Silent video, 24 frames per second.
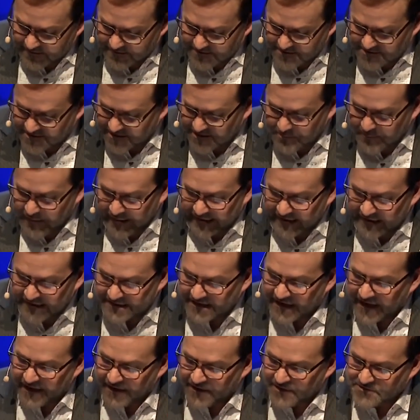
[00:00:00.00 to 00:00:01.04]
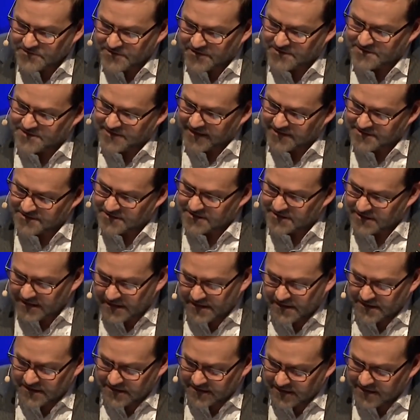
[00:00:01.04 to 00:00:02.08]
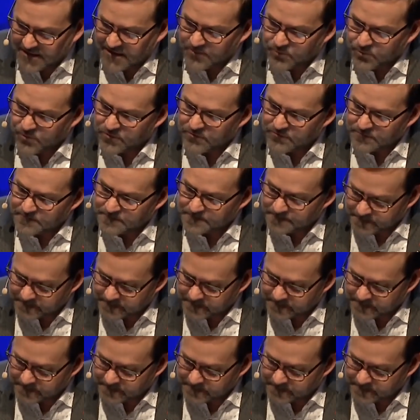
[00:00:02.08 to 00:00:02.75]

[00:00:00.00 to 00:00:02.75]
See many days, it says in the, in the Hebrew.